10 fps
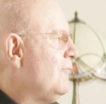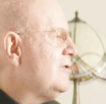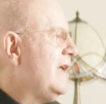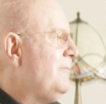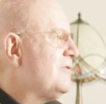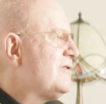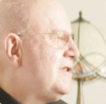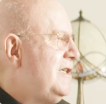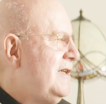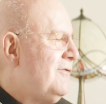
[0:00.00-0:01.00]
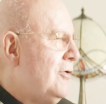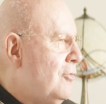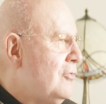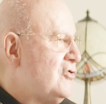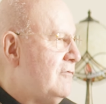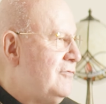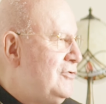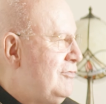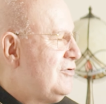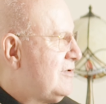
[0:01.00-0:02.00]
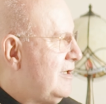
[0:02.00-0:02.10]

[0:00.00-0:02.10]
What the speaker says: What I perceive also with Jewish